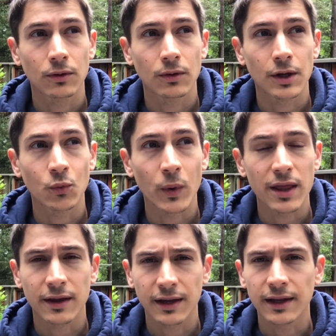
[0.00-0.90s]
in a way
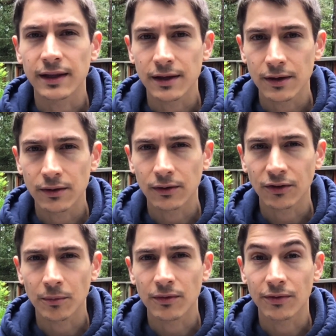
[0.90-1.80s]
that can heal
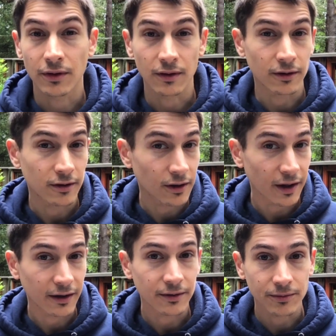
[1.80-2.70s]
some of the
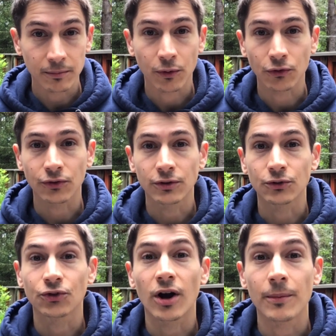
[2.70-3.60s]
collective and personal
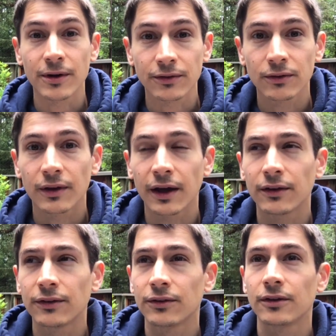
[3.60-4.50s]
traumas
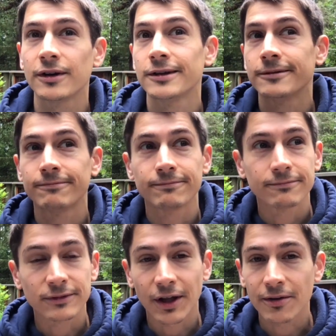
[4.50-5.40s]
that
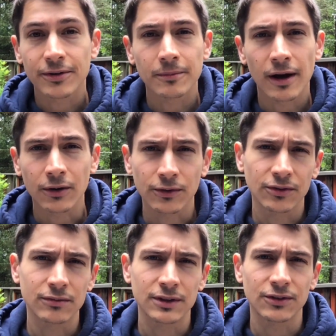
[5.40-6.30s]
life in modern
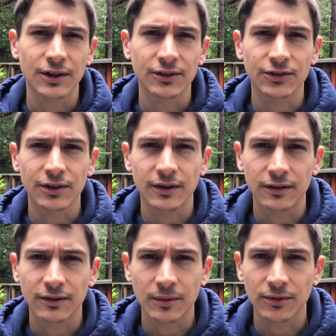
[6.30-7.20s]
civilization
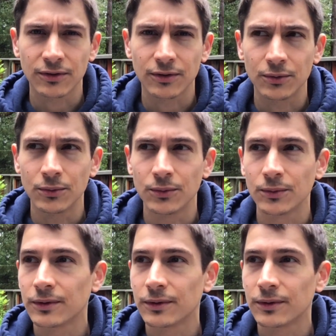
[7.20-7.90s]
seems to